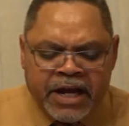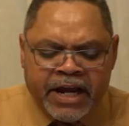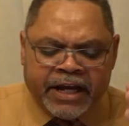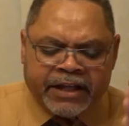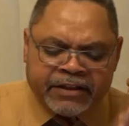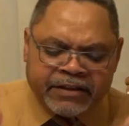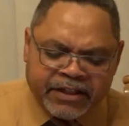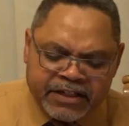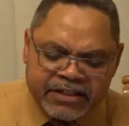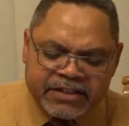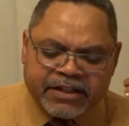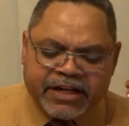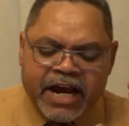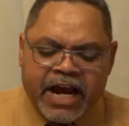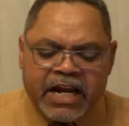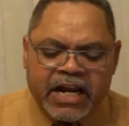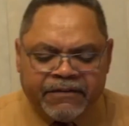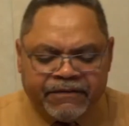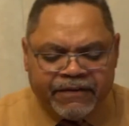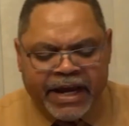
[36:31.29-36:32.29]
And this
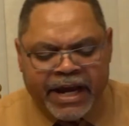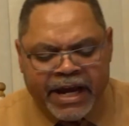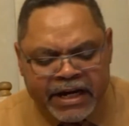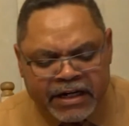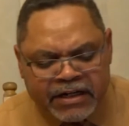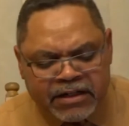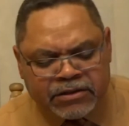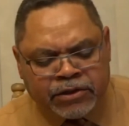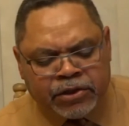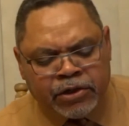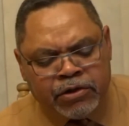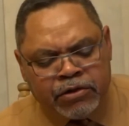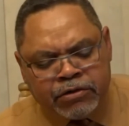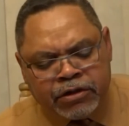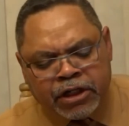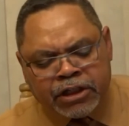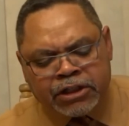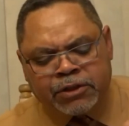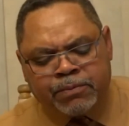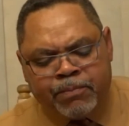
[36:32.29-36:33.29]
kind of attitude
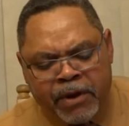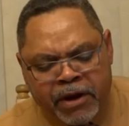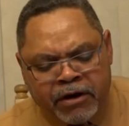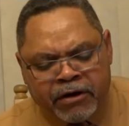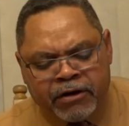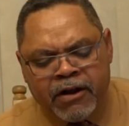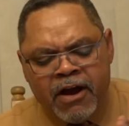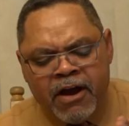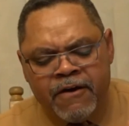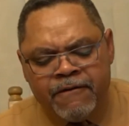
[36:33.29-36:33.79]
and spirit